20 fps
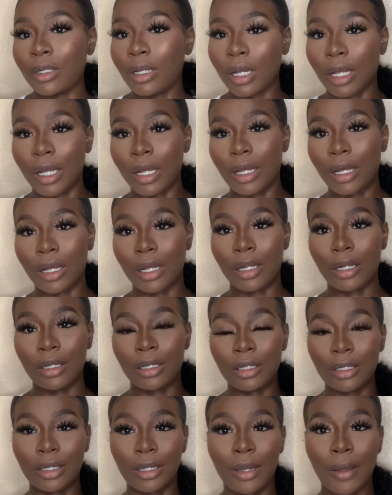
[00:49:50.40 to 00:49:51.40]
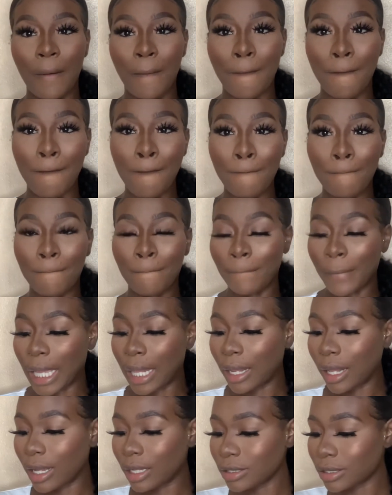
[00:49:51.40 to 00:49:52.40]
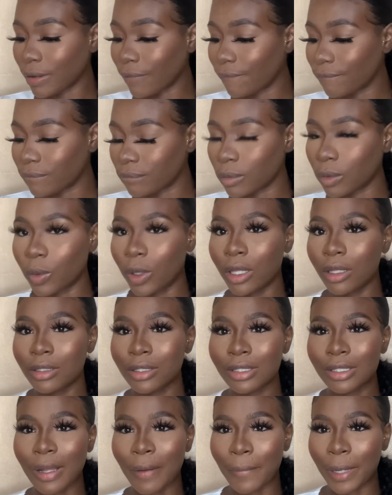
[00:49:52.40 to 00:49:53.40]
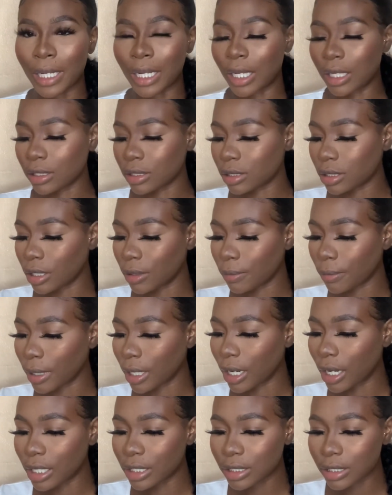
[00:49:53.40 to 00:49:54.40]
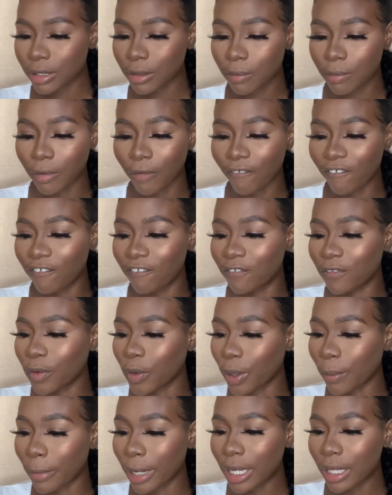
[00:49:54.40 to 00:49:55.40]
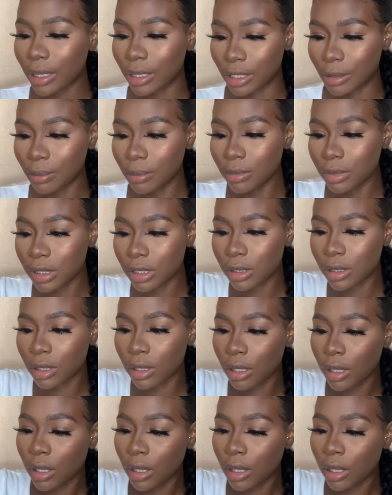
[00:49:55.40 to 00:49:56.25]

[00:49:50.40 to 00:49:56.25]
And my last, and well, it's not my last step. My last step before my lips.